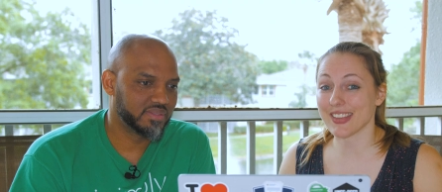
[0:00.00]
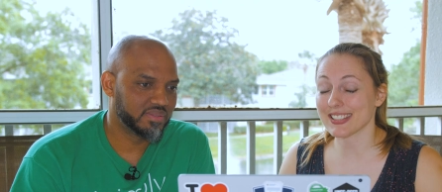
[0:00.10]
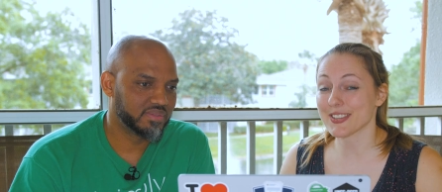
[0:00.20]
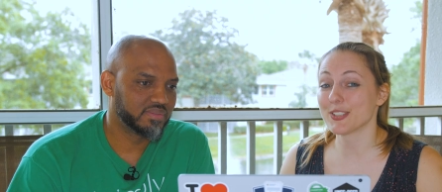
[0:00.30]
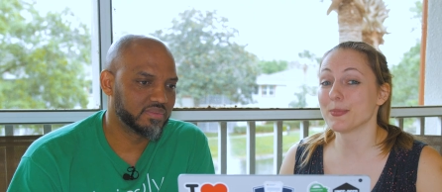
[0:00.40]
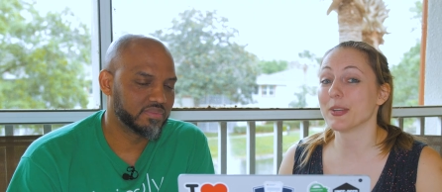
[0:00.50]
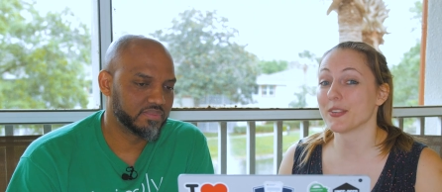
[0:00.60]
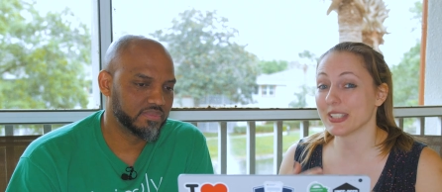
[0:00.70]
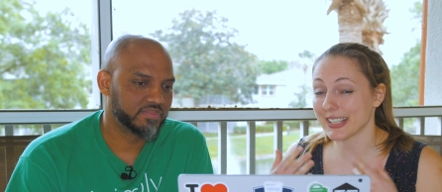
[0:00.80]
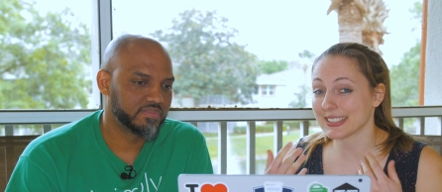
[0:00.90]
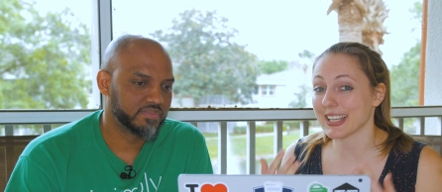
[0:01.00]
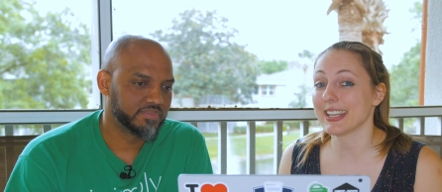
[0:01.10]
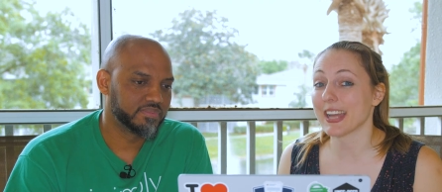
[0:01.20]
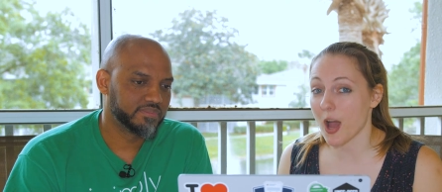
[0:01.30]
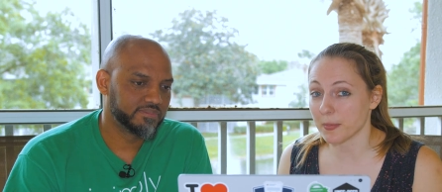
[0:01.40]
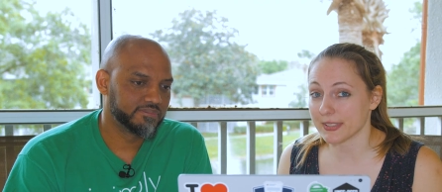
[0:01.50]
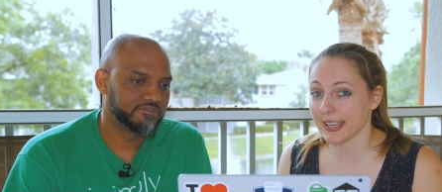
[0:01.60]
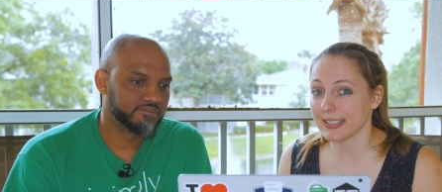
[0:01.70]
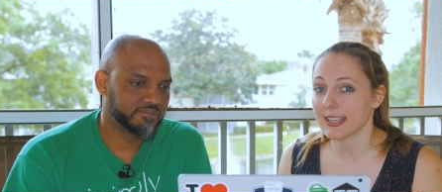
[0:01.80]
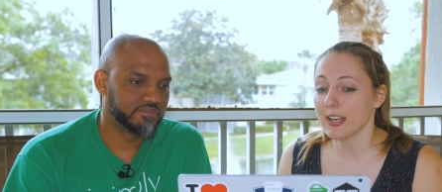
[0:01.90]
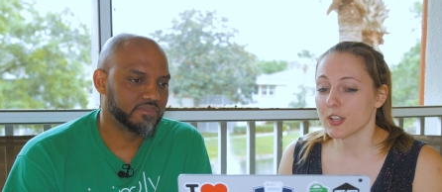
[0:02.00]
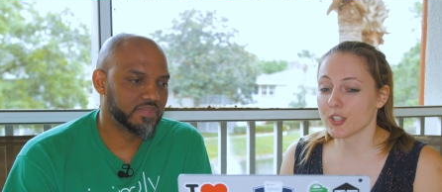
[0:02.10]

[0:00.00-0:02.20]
Speaker 1: that's going to be a really exciting update.